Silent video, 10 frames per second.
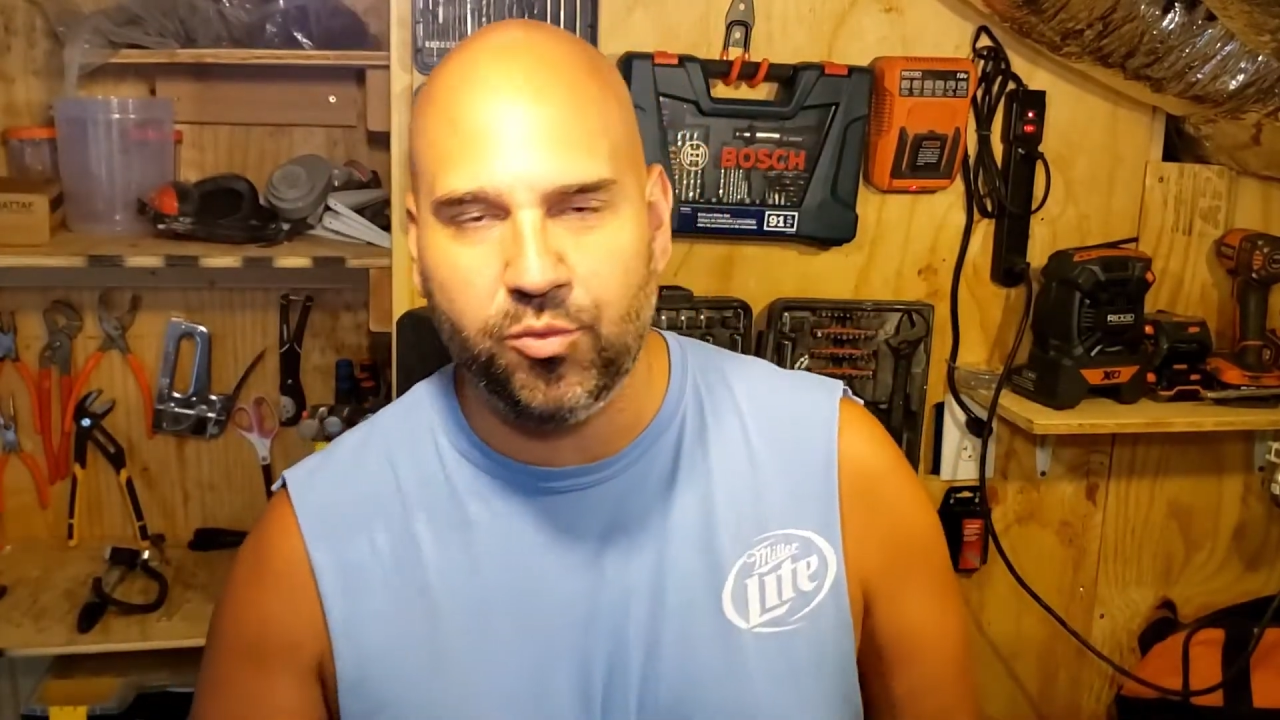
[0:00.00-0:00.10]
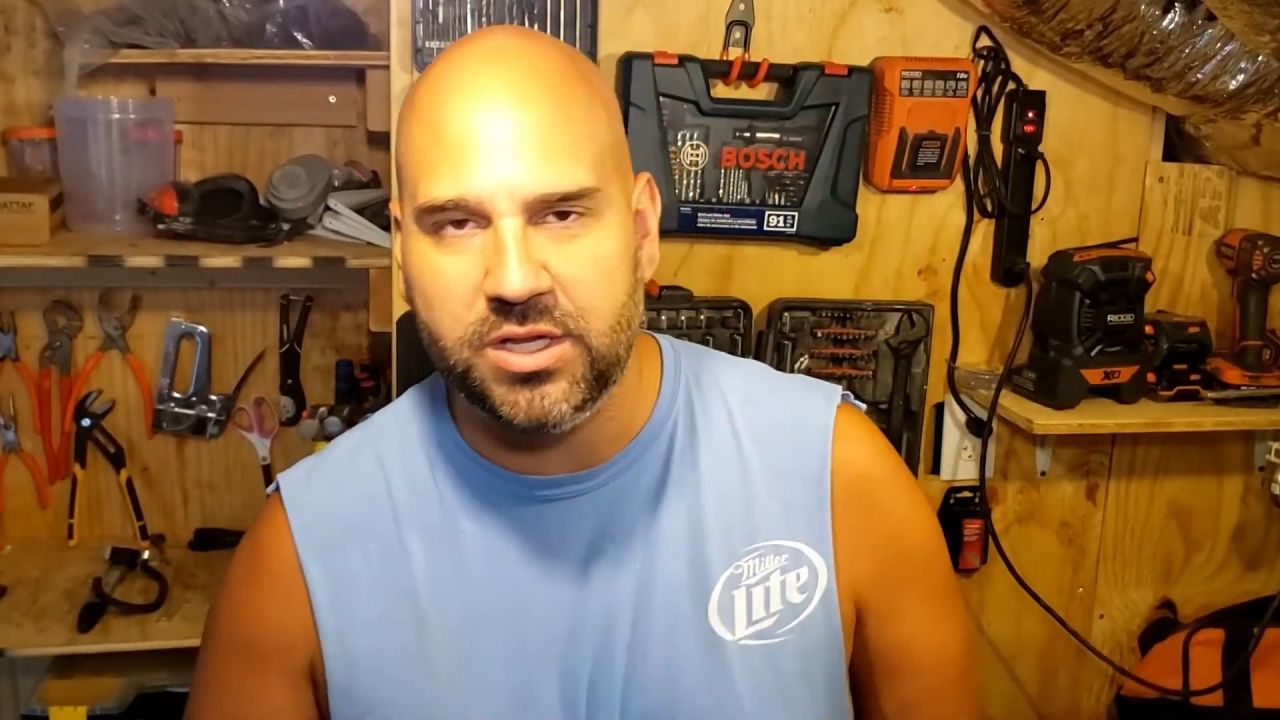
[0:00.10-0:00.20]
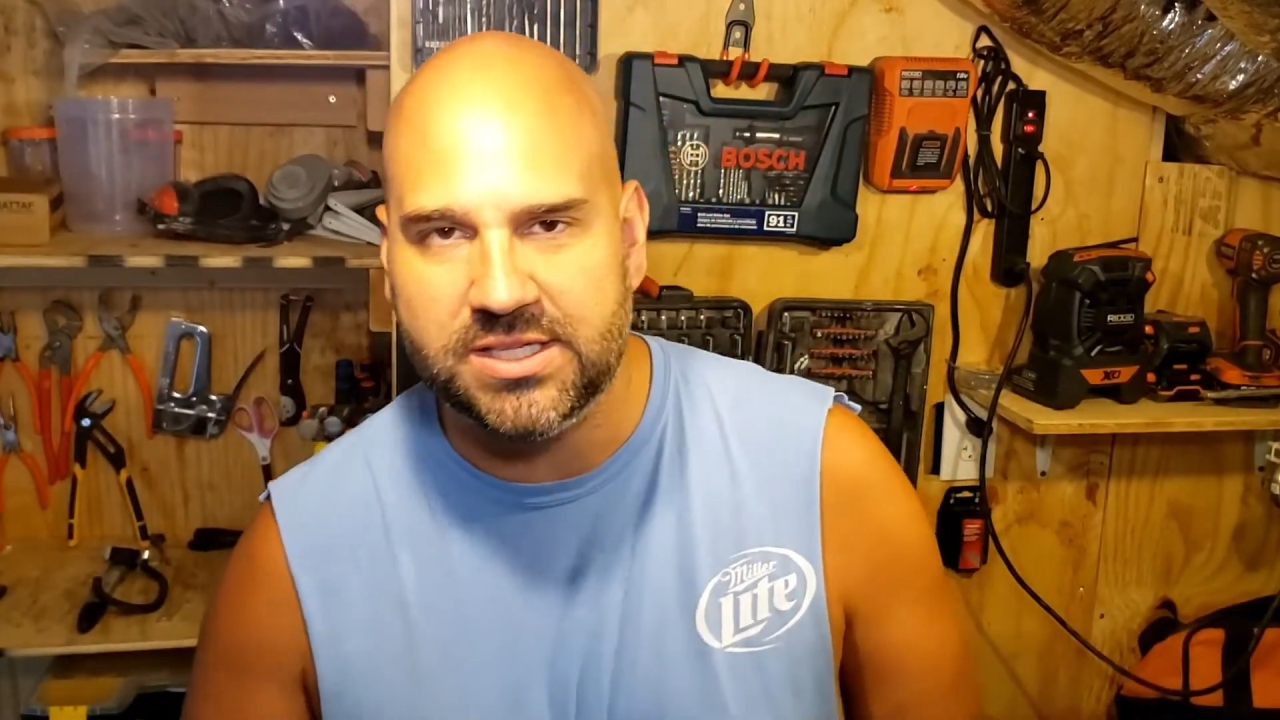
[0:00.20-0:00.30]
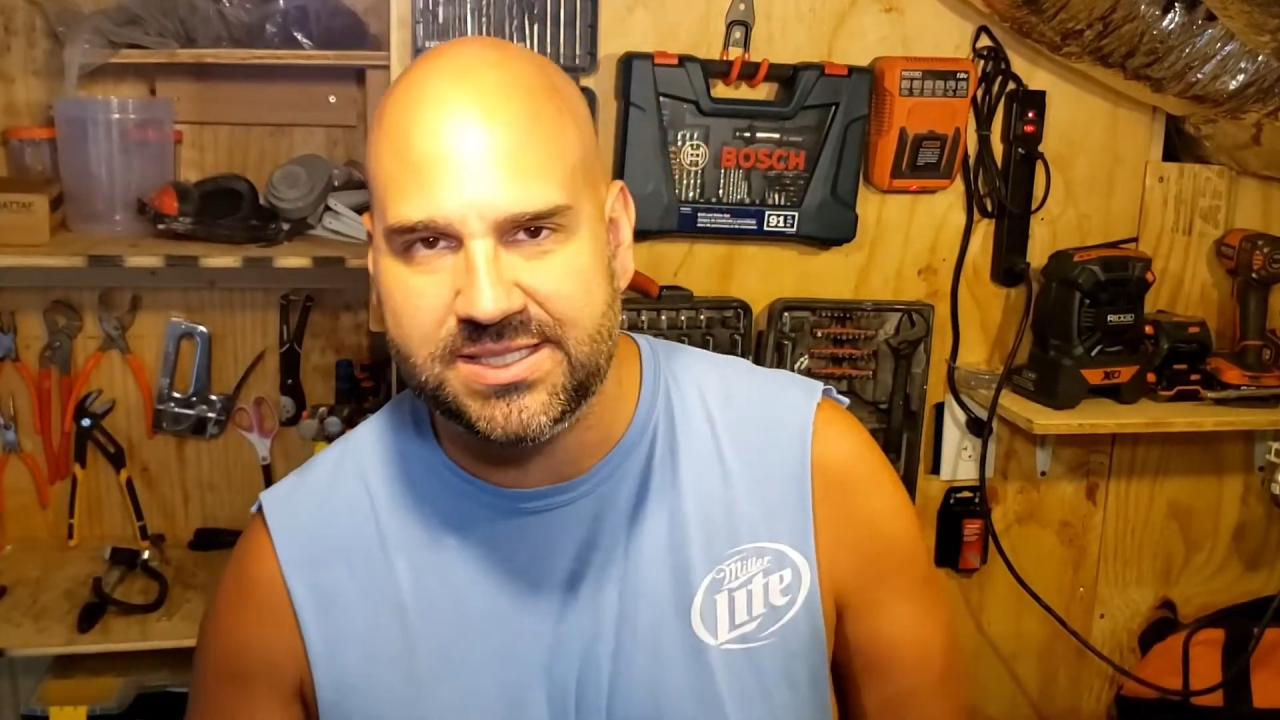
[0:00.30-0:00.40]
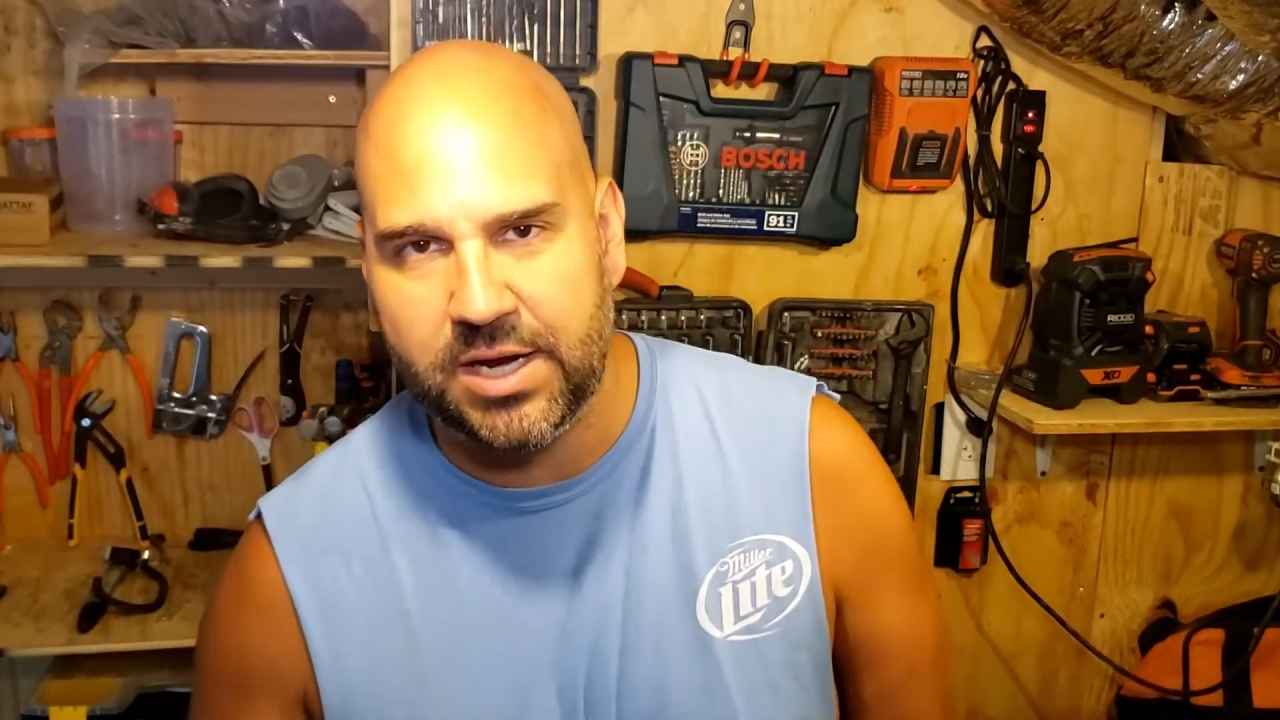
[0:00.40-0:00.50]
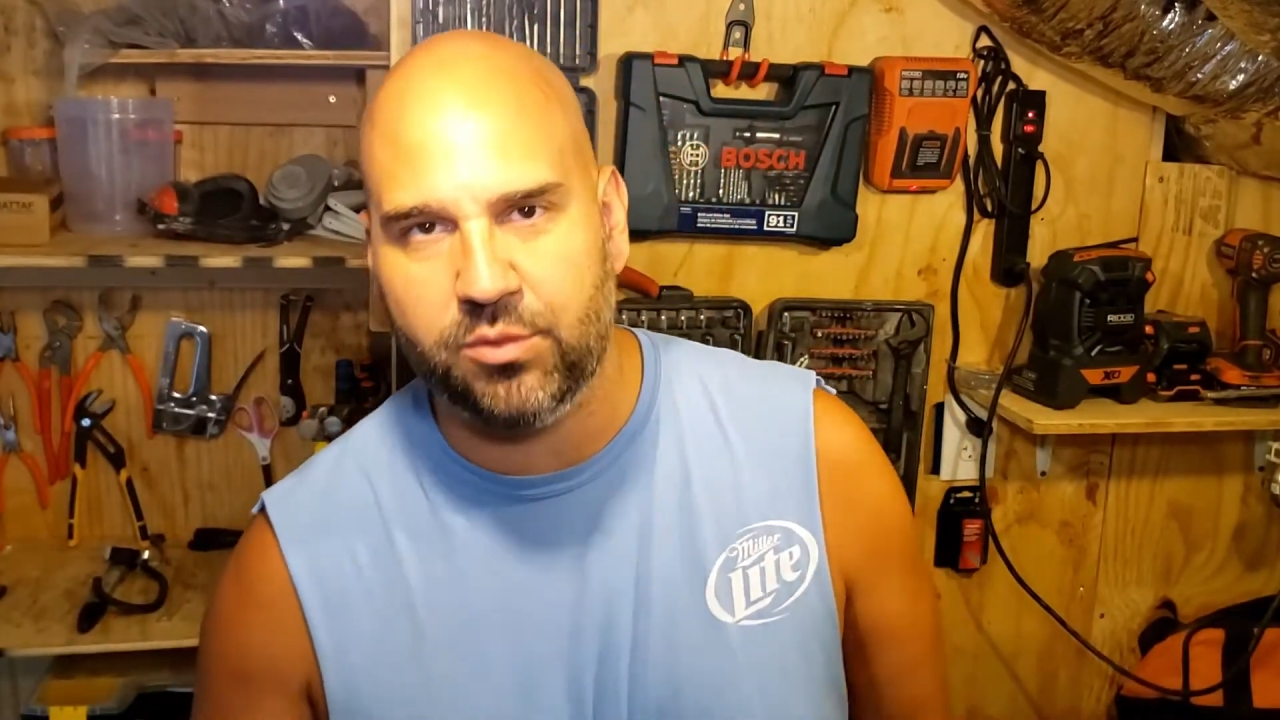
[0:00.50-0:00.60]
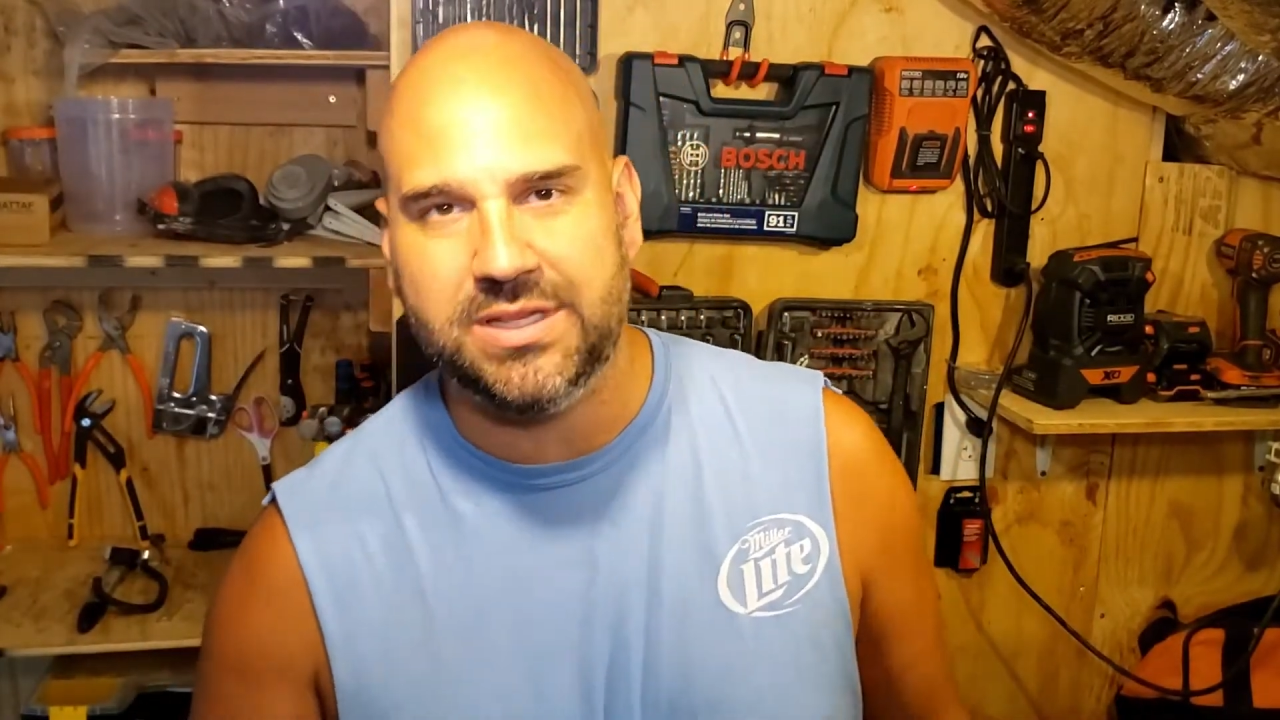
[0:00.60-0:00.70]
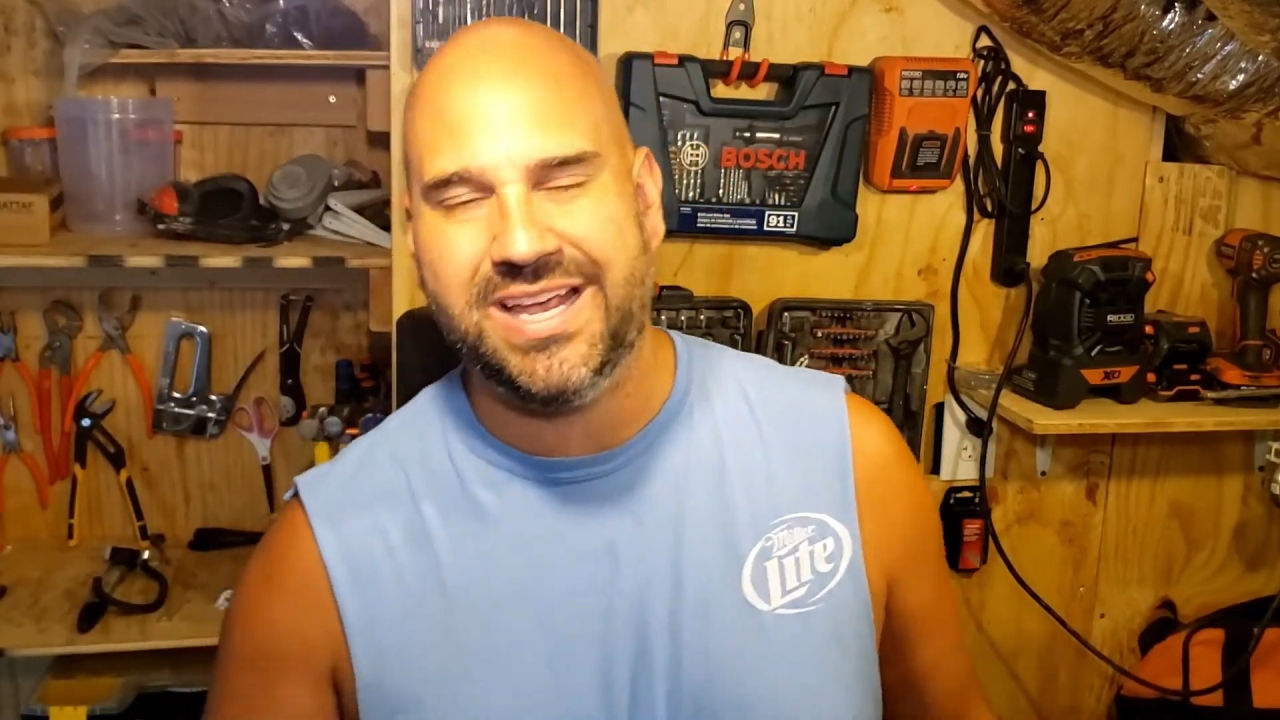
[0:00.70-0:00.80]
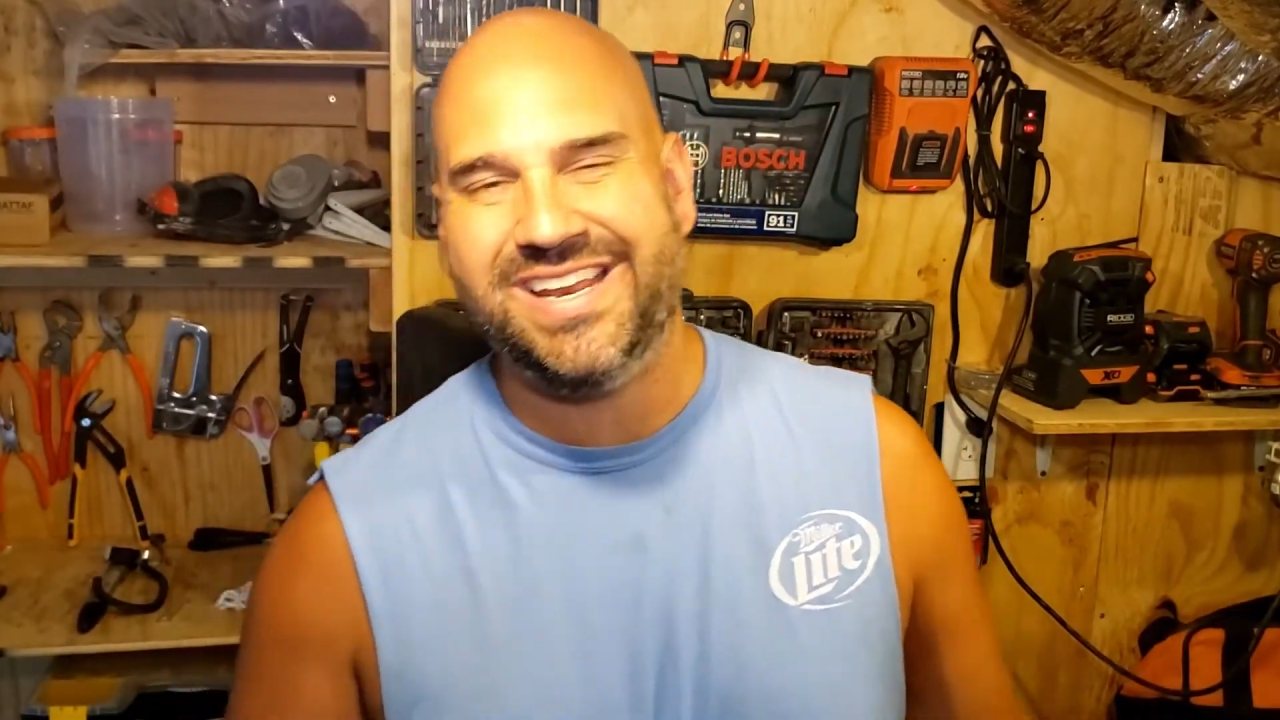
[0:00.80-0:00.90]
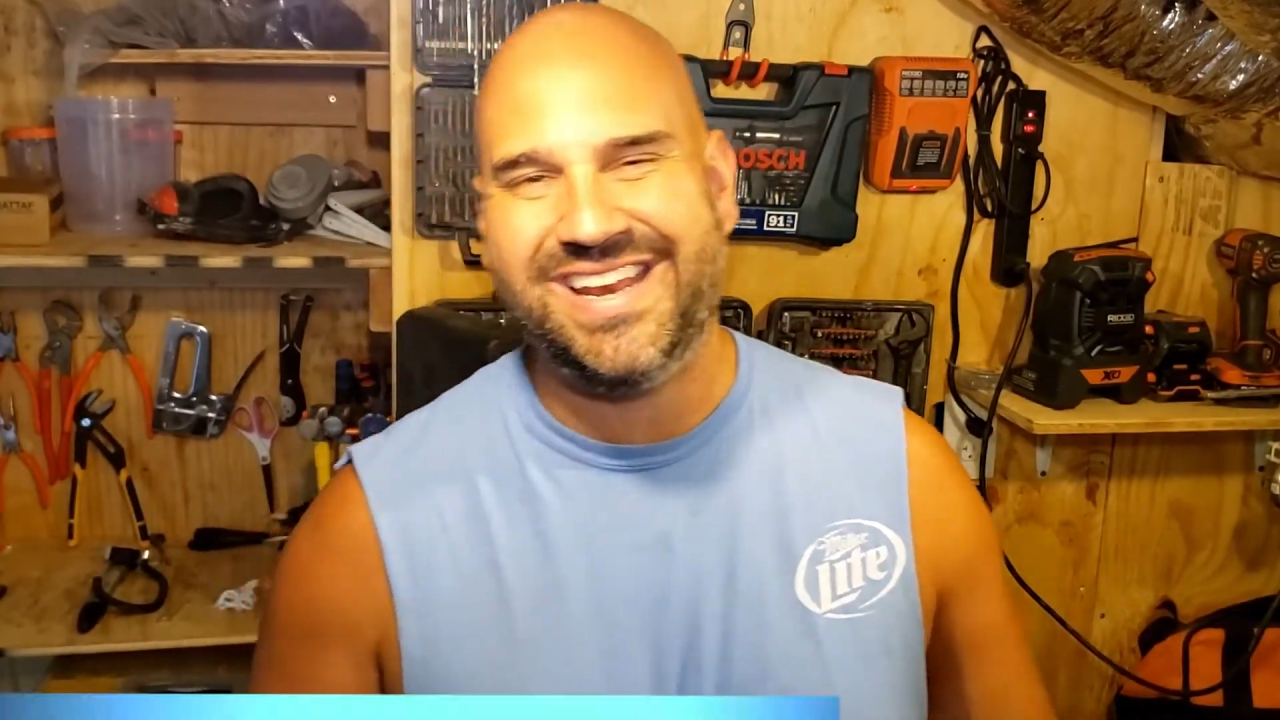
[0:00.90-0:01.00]
real estate
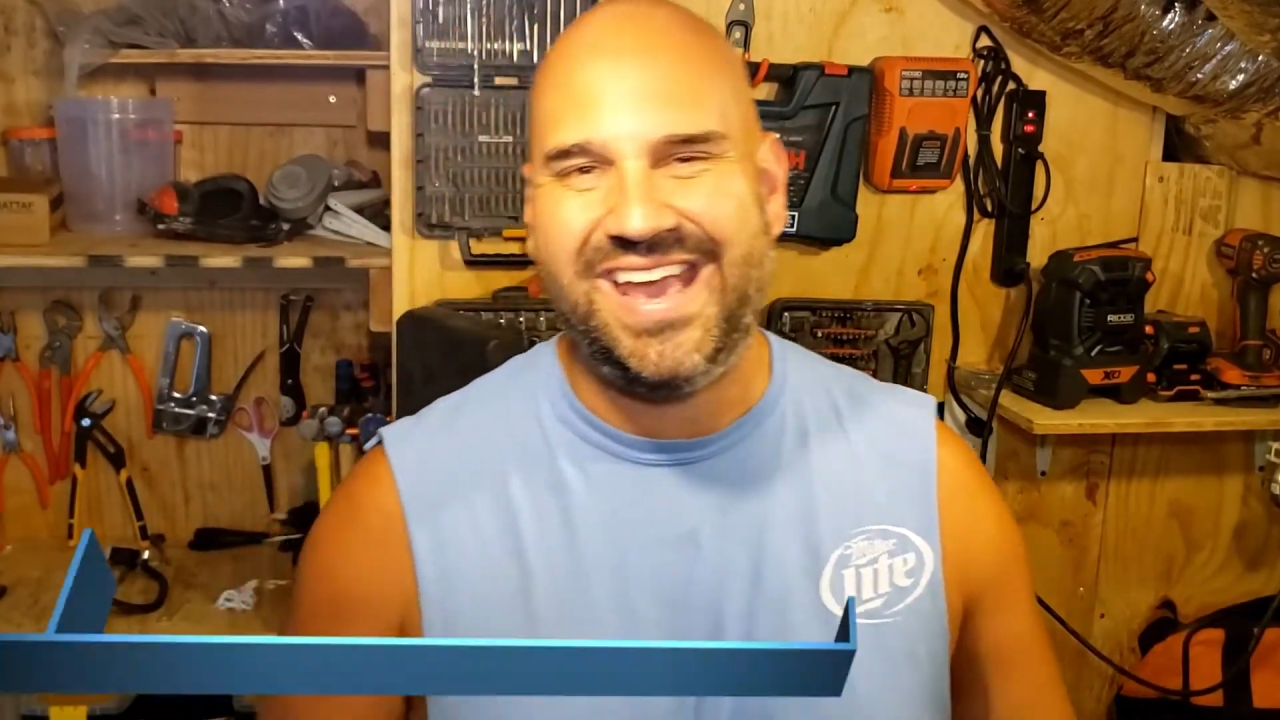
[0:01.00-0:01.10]
related.